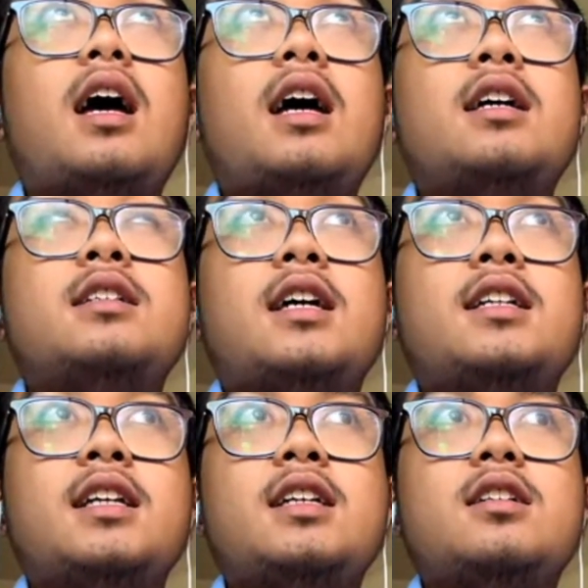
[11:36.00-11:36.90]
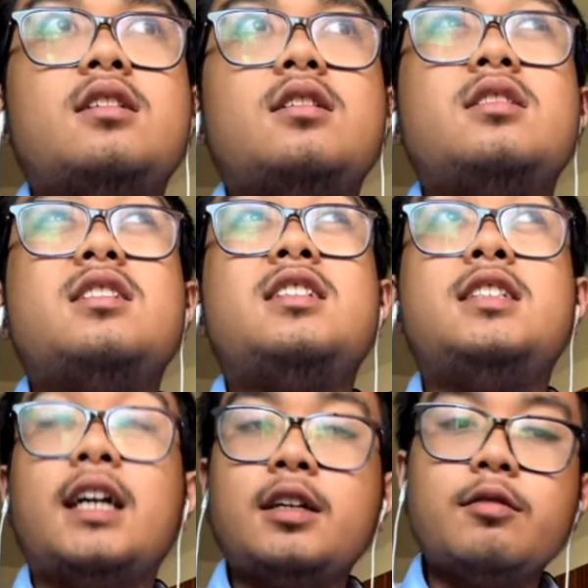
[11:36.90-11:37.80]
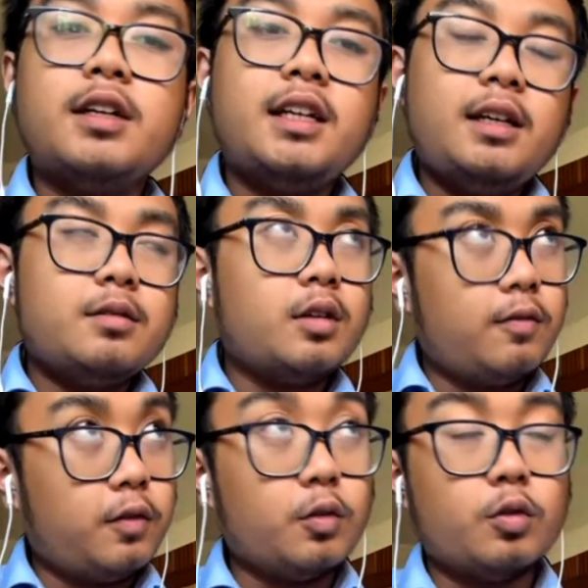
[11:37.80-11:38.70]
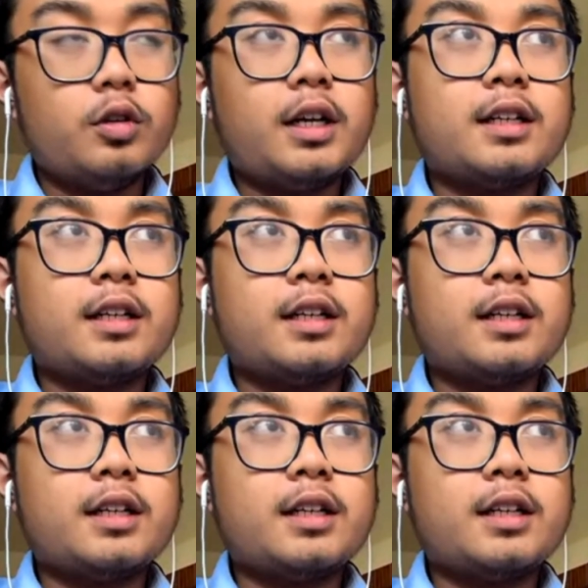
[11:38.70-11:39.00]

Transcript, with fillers: And I think generally, not for all,